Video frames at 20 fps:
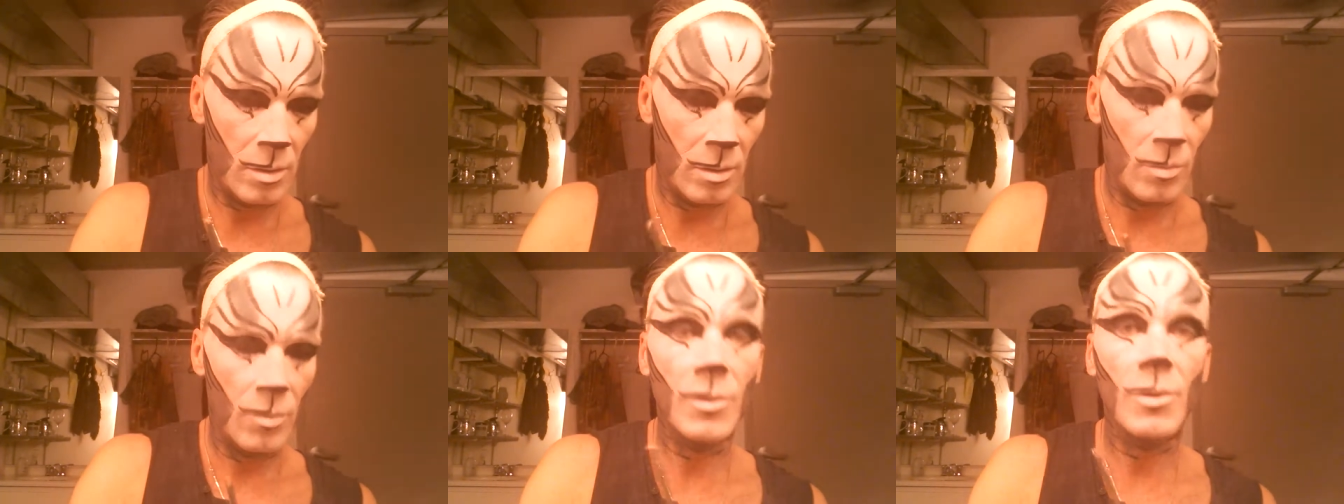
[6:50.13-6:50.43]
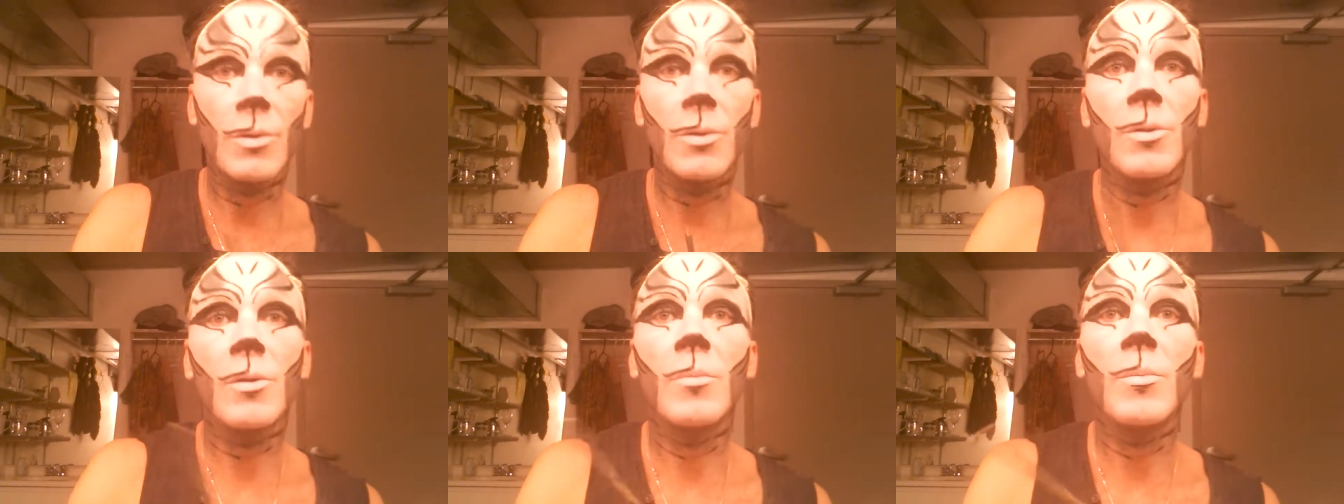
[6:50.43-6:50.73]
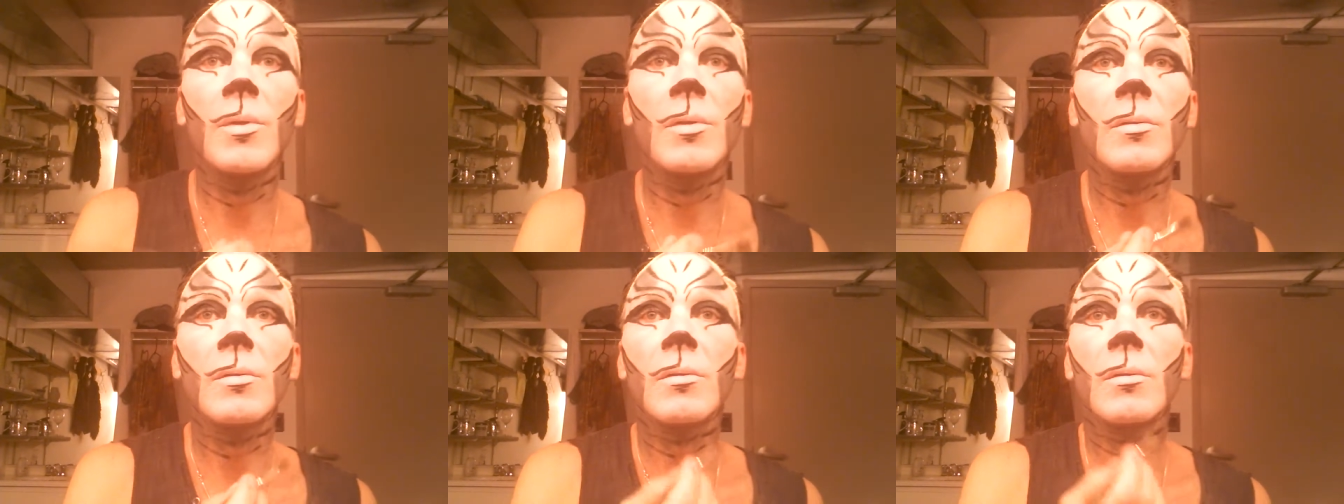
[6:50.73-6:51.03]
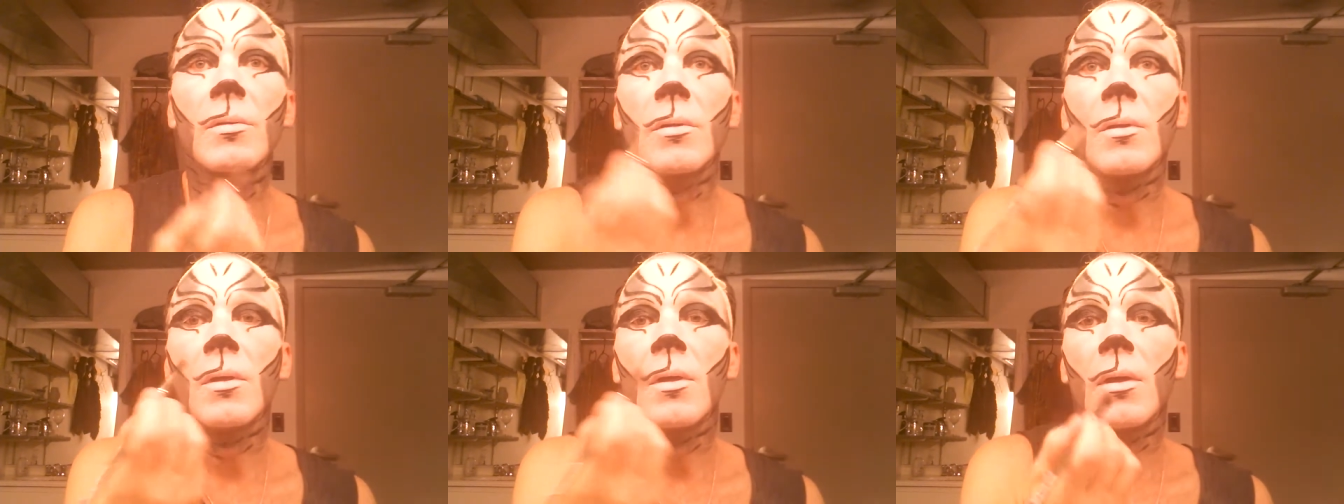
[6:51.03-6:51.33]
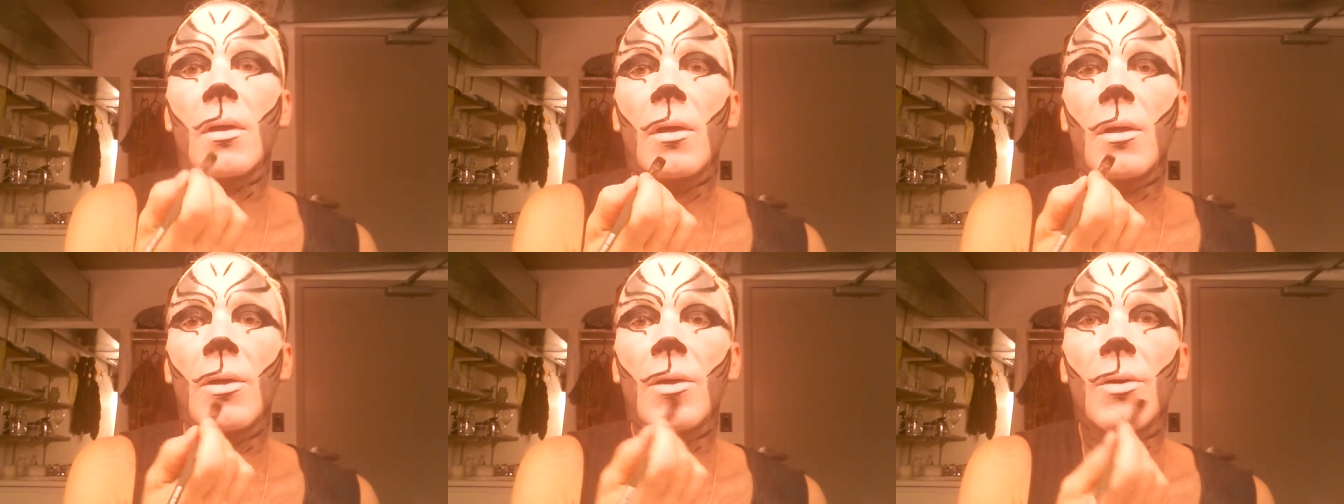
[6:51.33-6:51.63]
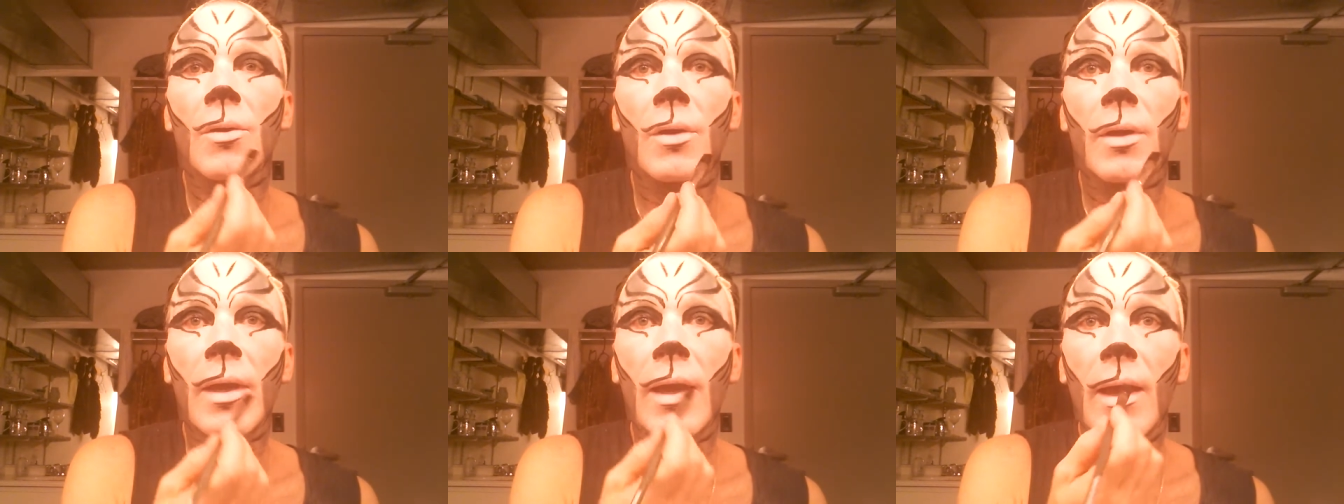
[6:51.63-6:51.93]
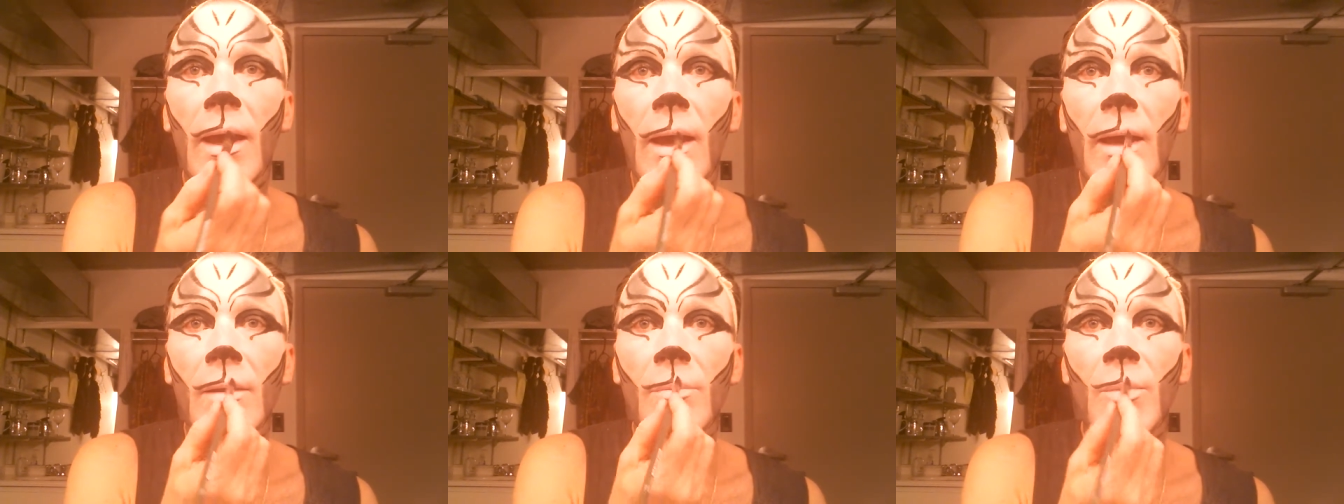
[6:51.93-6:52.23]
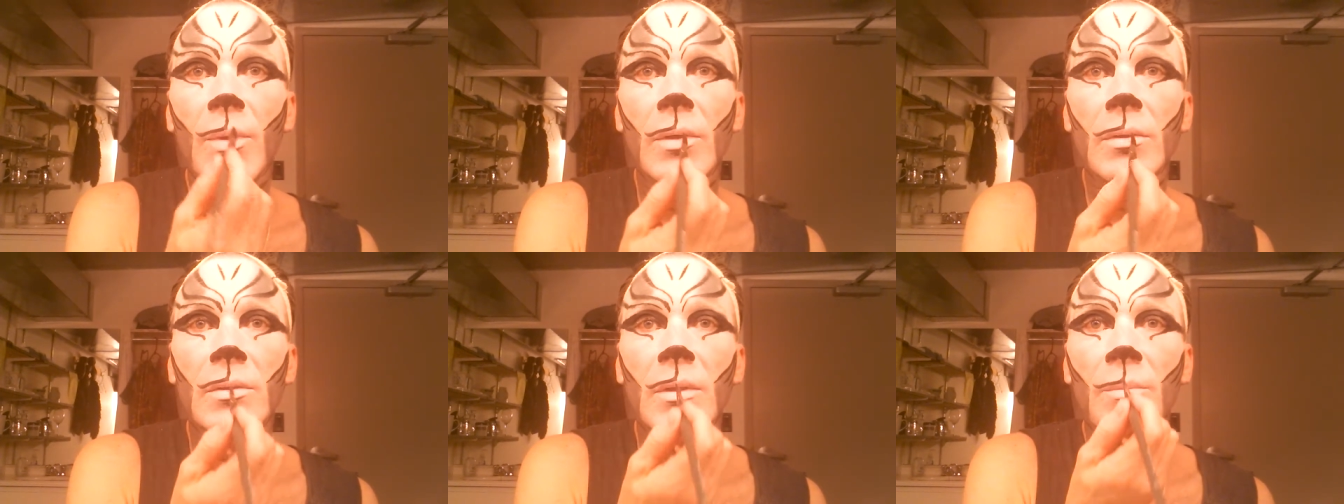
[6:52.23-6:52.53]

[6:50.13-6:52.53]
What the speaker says: or determines your cat, because some